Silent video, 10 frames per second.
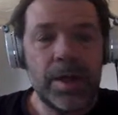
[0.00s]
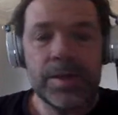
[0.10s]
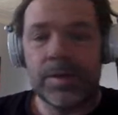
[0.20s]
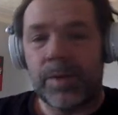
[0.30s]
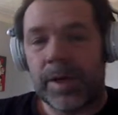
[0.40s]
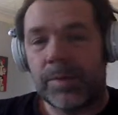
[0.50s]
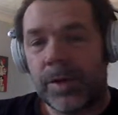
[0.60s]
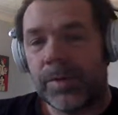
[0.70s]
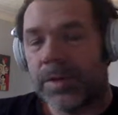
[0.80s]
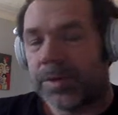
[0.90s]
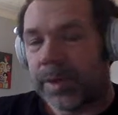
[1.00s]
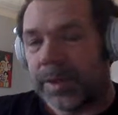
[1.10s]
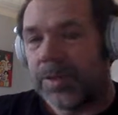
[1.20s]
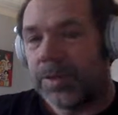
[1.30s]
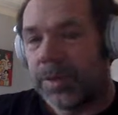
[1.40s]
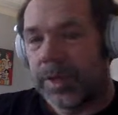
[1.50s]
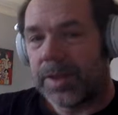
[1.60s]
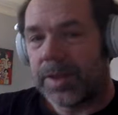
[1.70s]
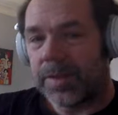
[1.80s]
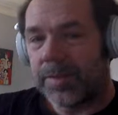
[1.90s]
So when I work with 22
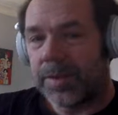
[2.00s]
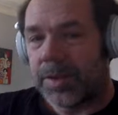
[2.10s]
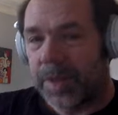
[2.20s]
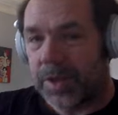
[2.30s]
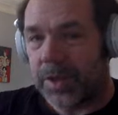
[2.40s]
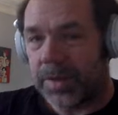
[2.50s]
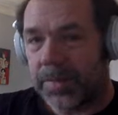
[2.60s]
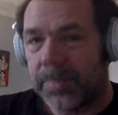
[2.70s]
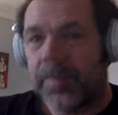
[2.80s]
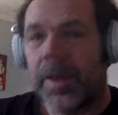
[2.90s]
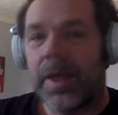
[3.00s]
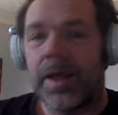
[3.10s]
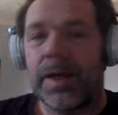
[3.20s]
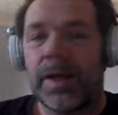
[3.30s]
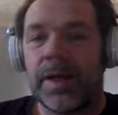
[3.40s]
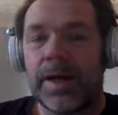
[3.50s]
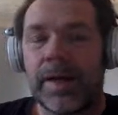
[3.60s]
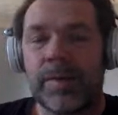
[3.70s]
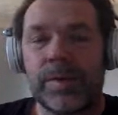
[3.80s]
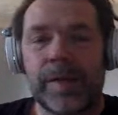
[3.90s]
digits of precision,
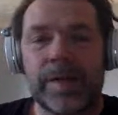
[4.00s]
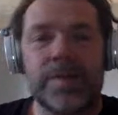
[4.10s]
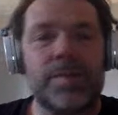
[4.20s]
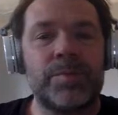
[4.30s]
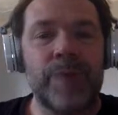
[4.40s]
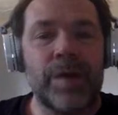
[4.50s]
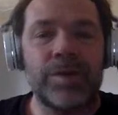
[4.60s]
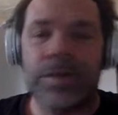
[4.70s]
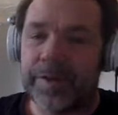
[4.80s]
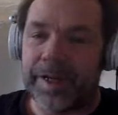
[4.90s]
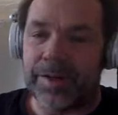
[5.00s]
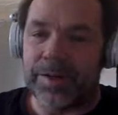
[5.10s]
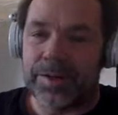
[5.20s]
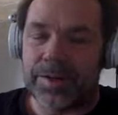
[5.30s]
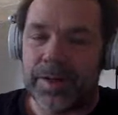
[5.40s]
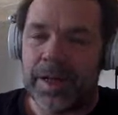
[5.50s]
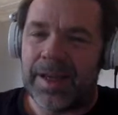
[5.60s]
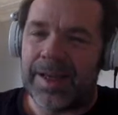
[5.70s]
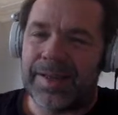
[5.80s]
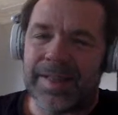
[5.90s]
I will get some round-off errors.
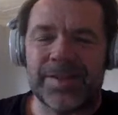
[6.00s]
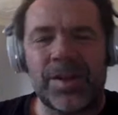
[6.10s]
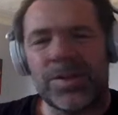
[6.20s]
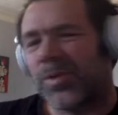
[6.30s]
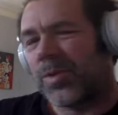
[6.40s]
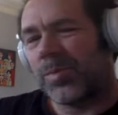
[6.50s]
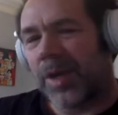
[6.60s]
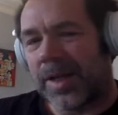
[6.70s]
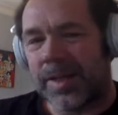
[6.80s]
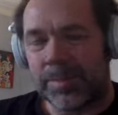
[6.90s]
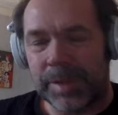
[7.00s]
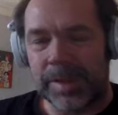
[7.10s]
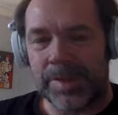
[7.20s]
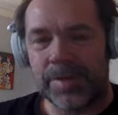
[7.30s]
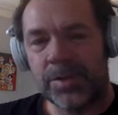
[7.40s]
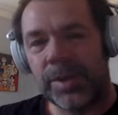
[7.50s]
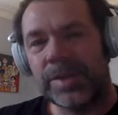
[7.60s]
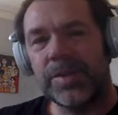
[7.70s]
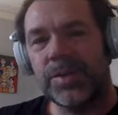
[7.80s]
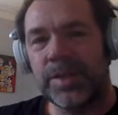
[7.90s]
And that's not so surprising because the
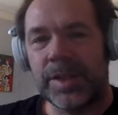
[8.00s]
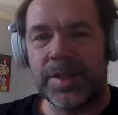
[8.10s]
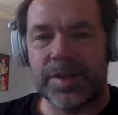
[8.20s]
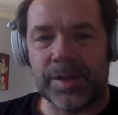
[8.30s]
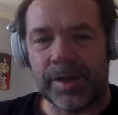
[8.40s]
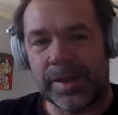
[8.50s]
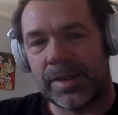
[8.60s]
22 digits are